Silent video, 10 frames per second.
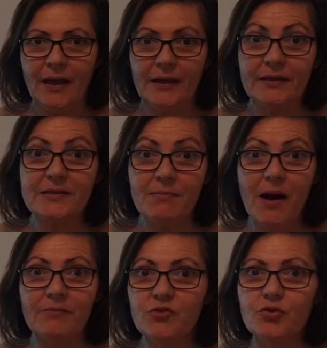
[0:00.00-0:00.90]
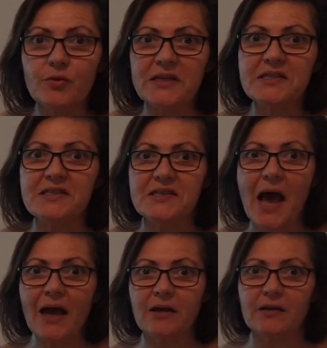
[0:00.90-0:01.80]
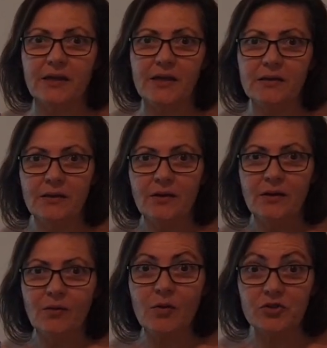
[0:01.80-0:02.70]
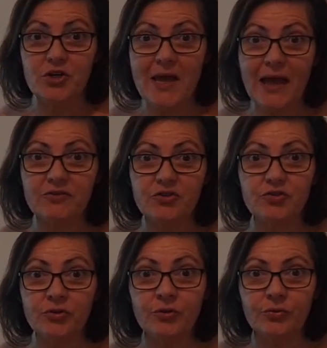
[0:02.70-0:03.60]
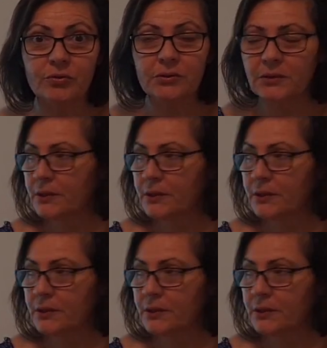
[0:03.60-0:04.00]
and his mum knew exactly what she had to do.